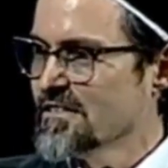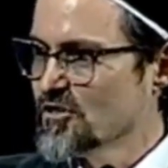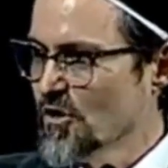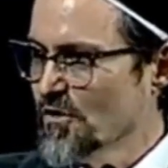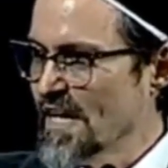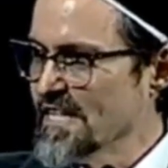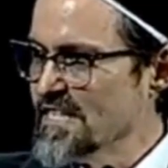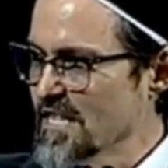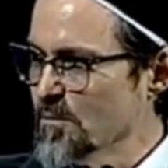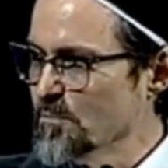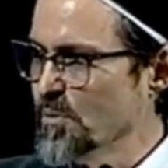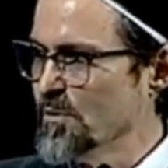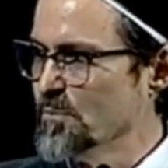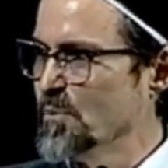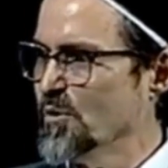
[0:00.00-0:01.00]
So they
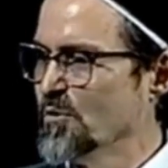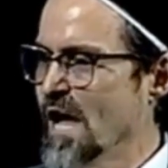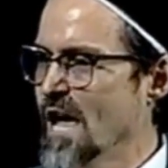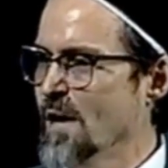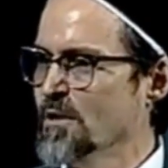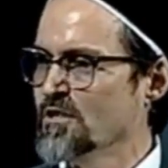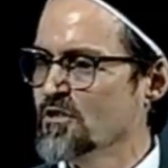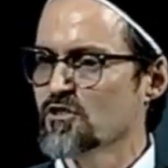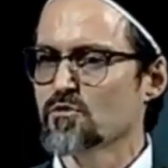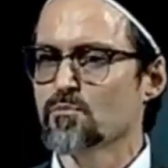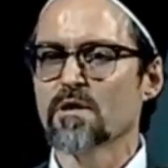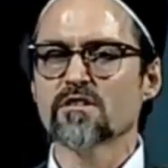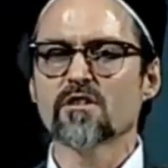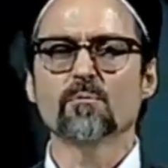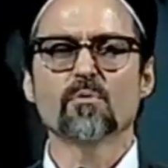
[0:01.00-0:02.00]
did put parameters,
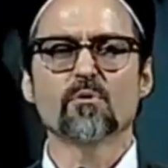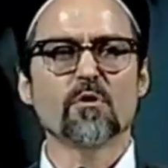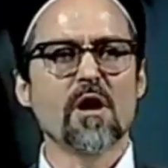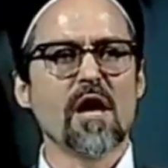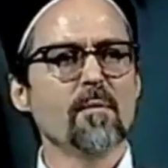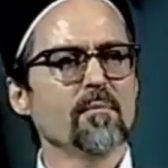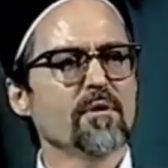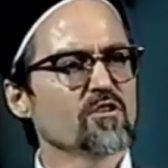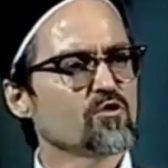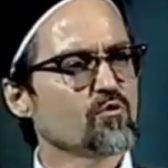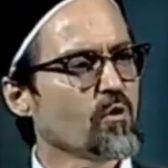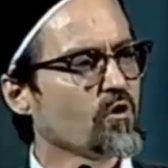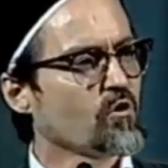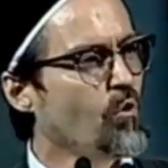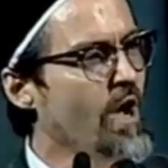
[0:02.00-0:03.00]
but the parameters
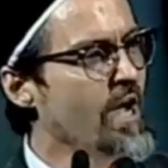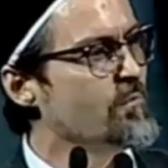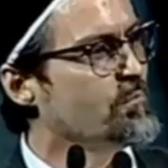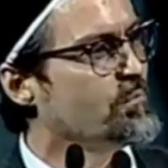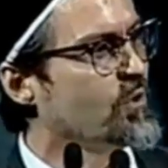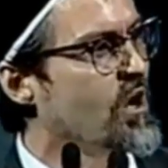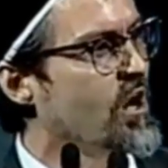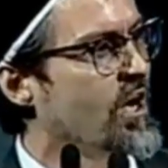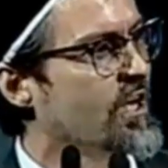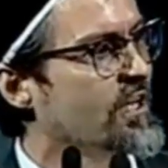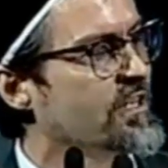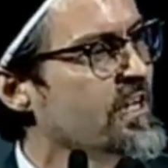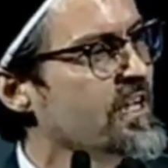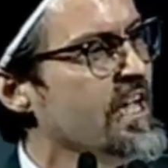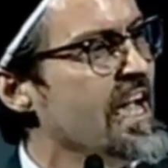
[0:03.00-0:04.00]
were quite
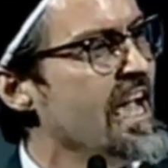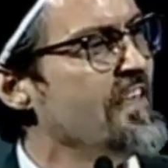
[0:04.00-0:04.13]
broad,